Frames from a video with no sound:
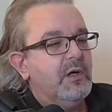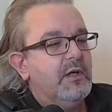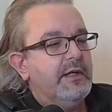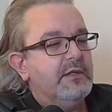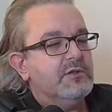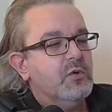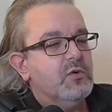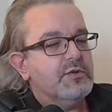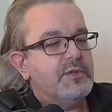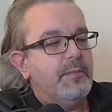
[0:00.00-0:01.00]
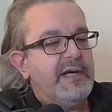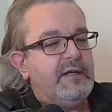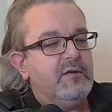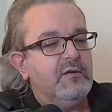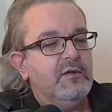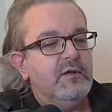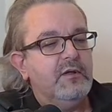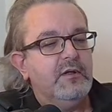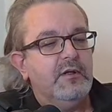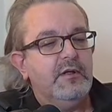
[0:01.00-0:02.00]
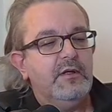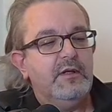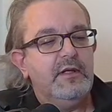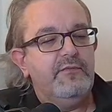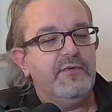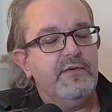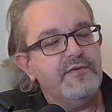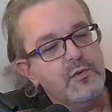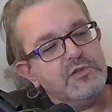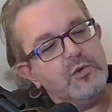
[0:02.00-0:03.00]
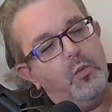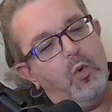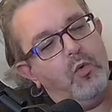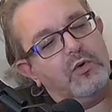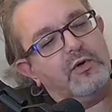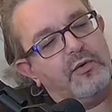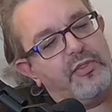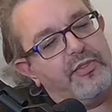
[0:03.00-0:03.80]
It talks about if you were to walk